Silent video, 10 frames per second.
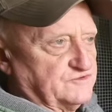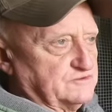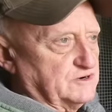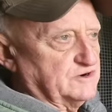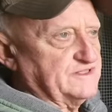for the
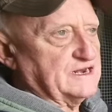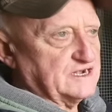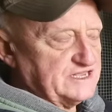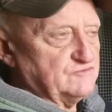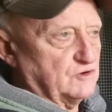bird. And that
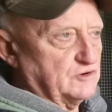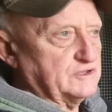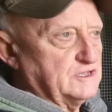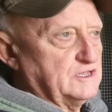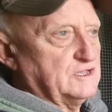Leroy
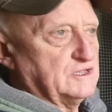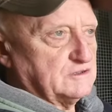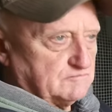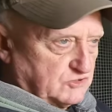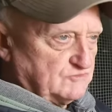
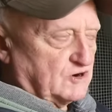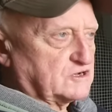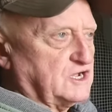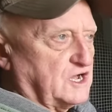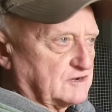blue bar
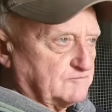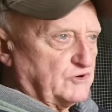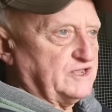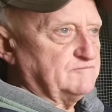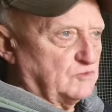cock
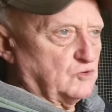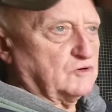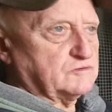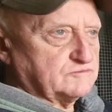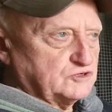bred
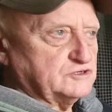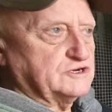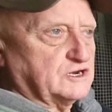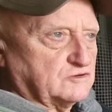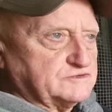more good
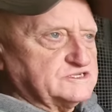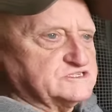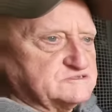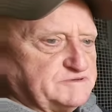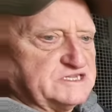
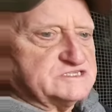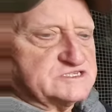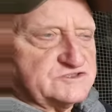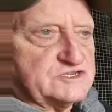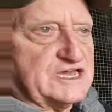long-distance pigeons
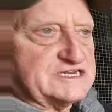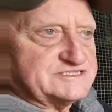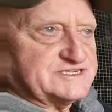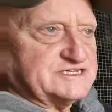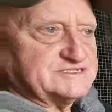in the United
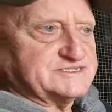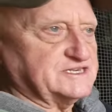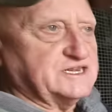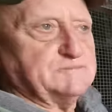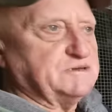States
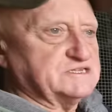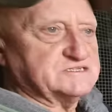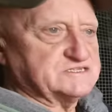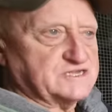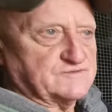than any
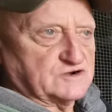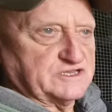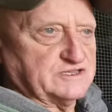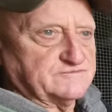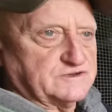pigeon that's ever
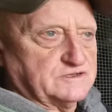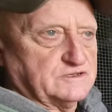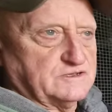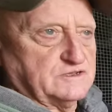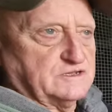lived.
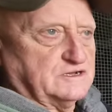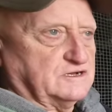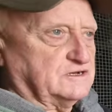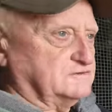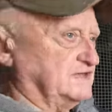
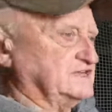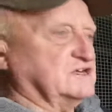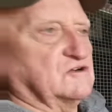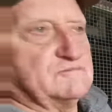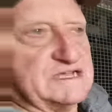They can
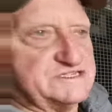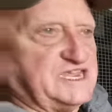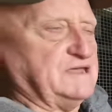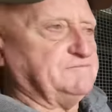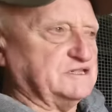talk about
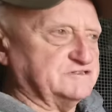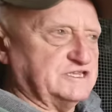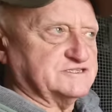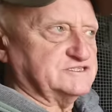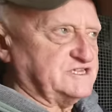champions
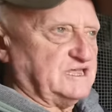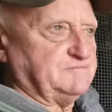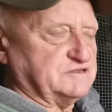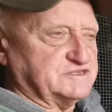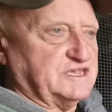this and
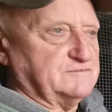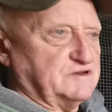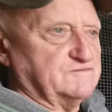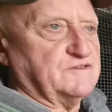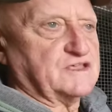champions that,
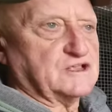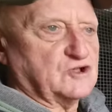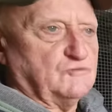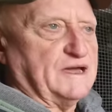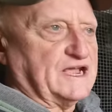but they could
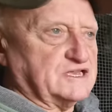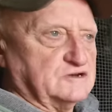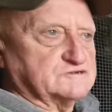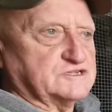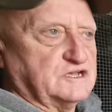go back
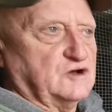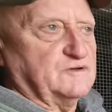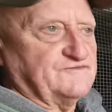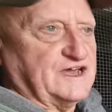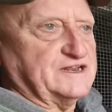years ago
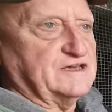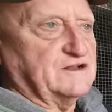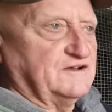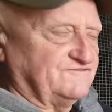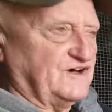and find out,
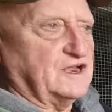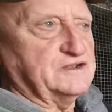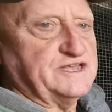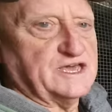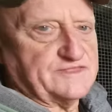
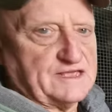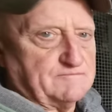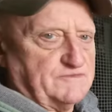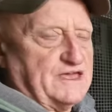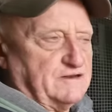follow down
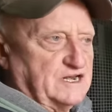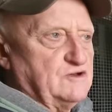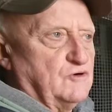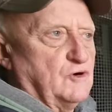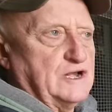that
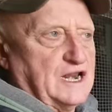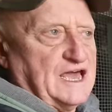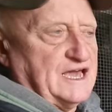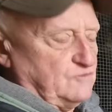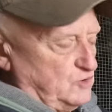Leroy
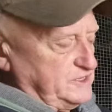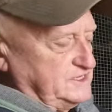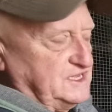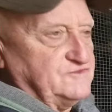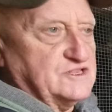line, what it
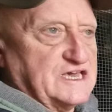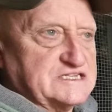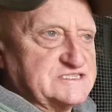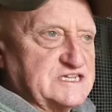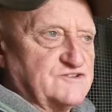did in the United
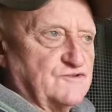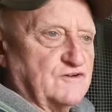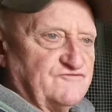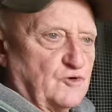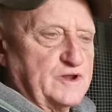States for a
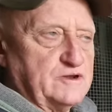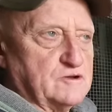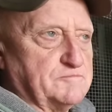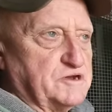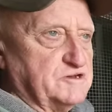
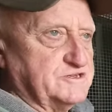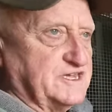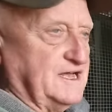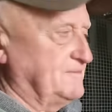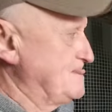40-year period of
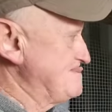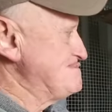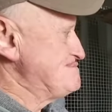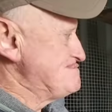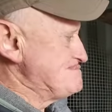time.
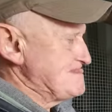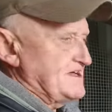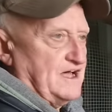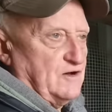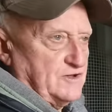
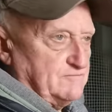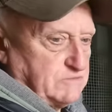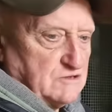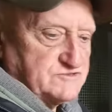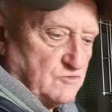Oh, it
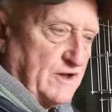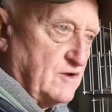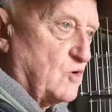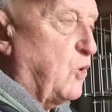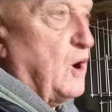blows
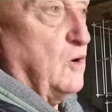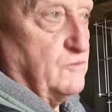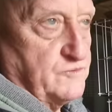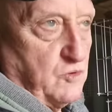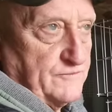away,
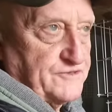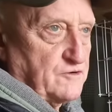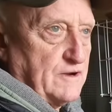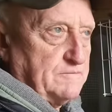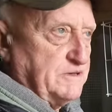quote, what the great